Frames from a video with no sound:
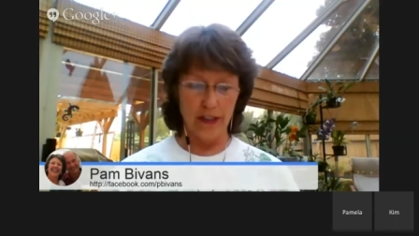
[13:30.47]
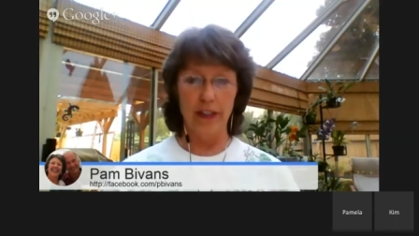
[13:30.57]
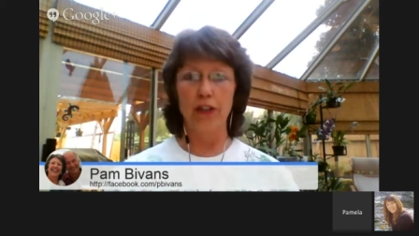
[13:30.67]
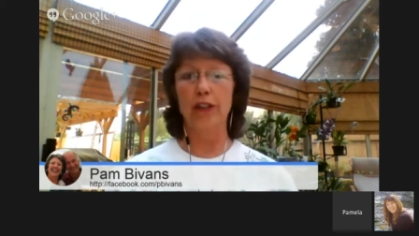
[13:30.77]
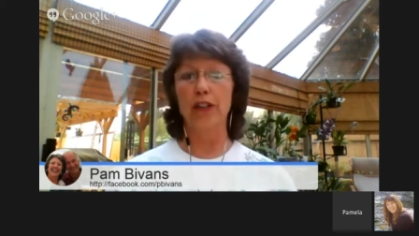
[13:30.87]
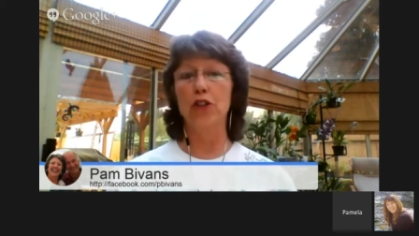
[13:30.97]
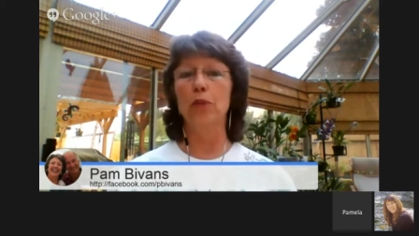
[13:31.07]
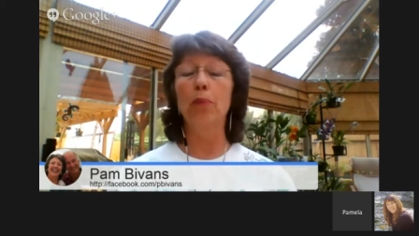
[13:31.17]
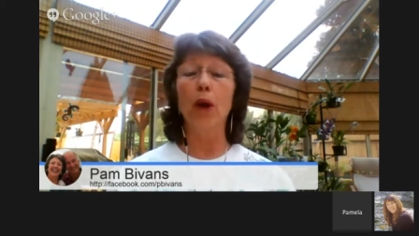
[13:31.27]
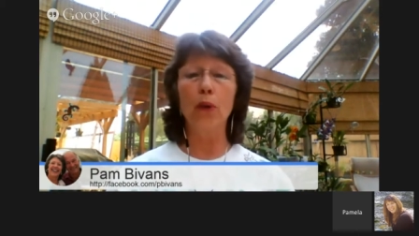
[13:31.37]
you can do
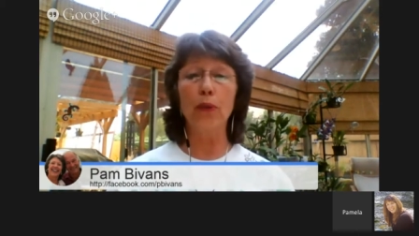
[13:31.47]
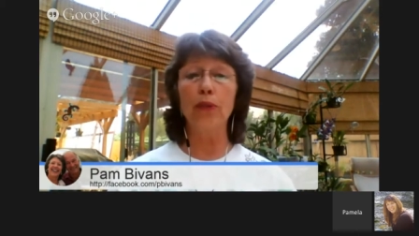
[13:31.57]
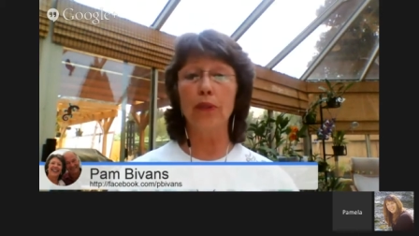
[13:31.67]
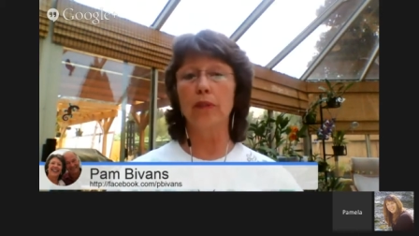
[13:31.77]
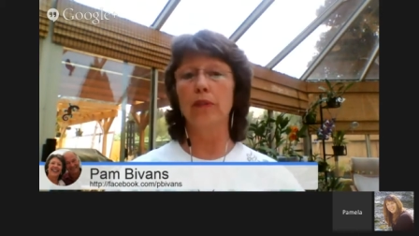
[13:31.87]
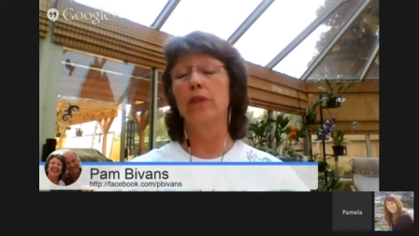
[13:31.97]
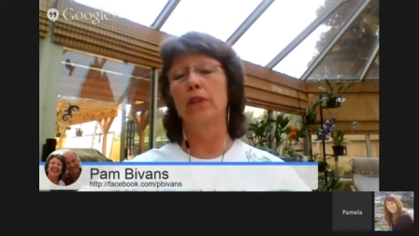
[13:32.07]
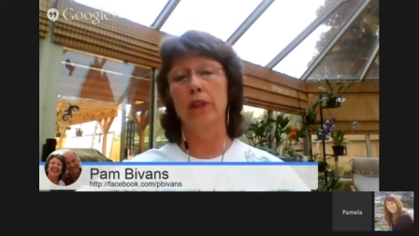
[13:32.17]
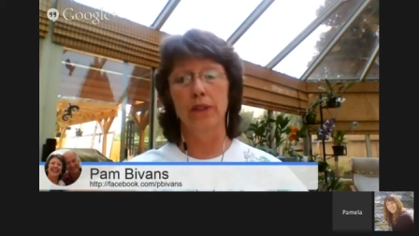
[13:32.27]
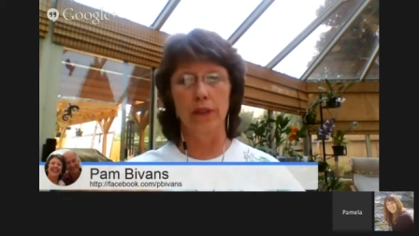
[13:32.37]
both. You
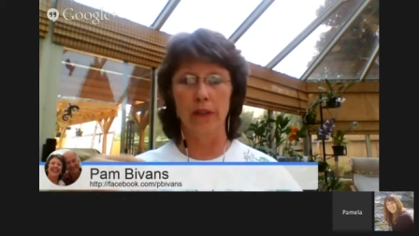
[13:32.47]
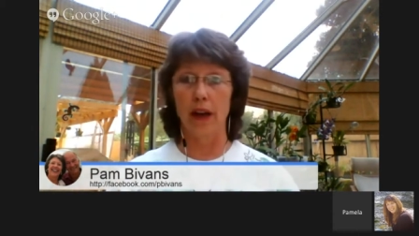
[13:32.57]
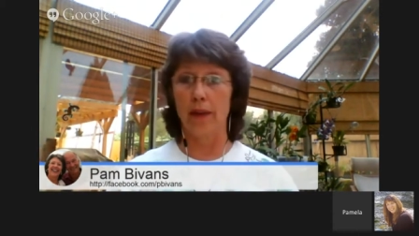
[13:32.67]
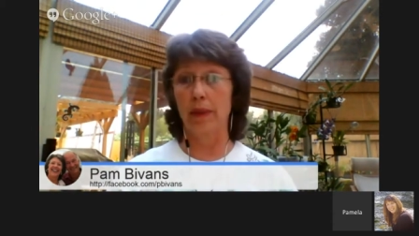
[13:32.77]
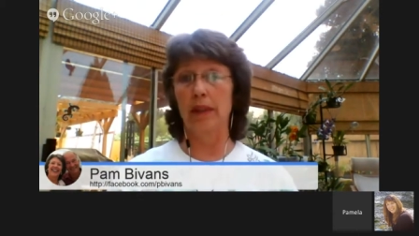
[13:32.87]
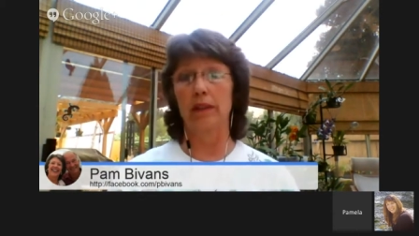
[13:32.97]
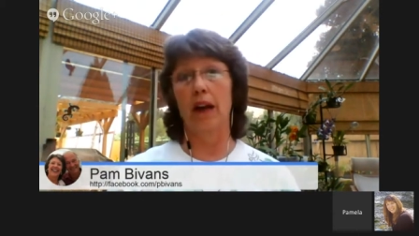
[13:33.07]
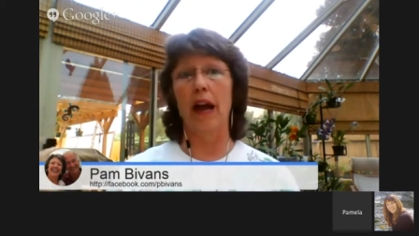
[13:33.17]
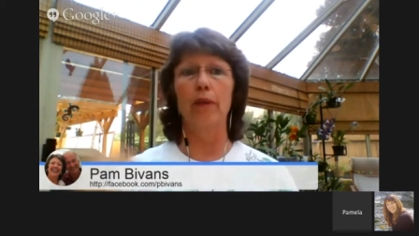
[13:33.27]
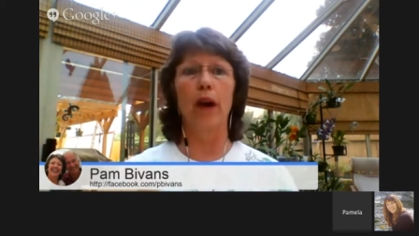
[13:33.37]
can do. I mean,
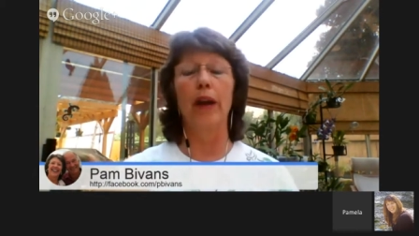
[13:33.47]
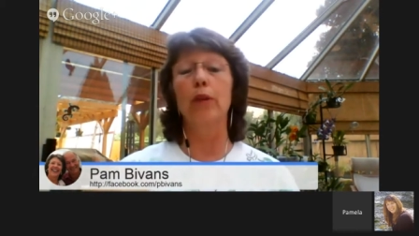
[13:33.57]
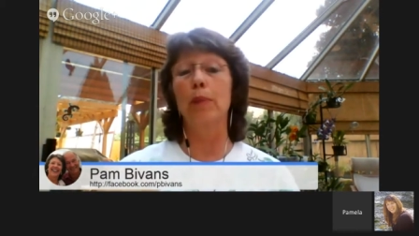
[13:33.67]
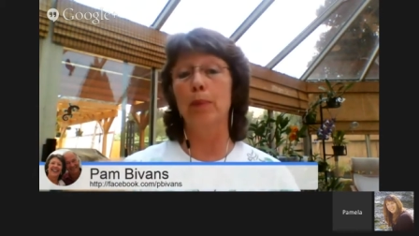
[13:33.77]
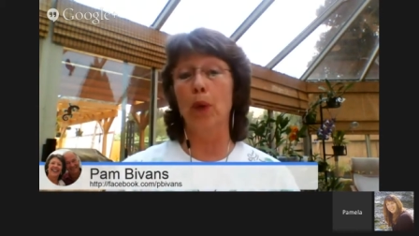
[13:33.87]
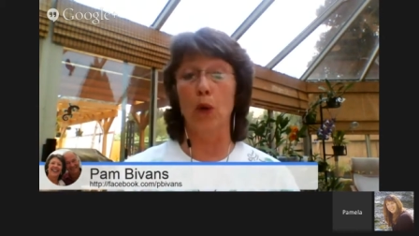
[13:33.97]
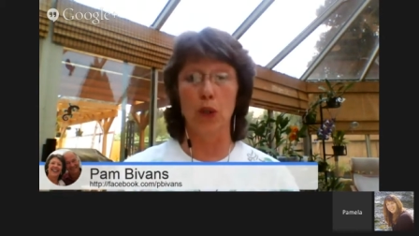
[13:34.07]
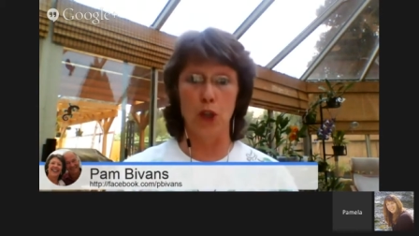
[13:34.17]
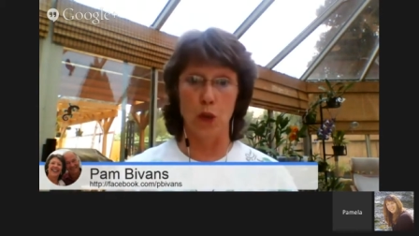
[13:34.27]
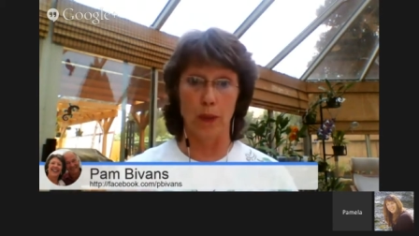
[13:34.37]
I I would be prone to
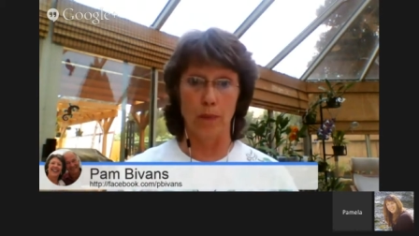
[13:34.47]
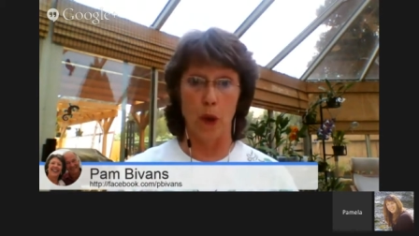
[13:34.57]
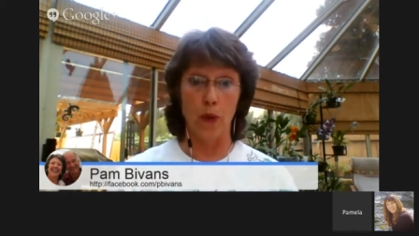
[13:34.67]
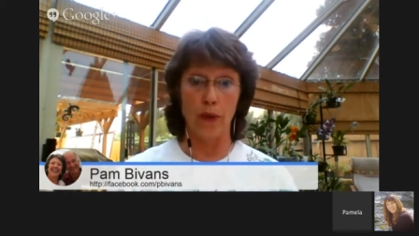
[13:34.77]
doing both.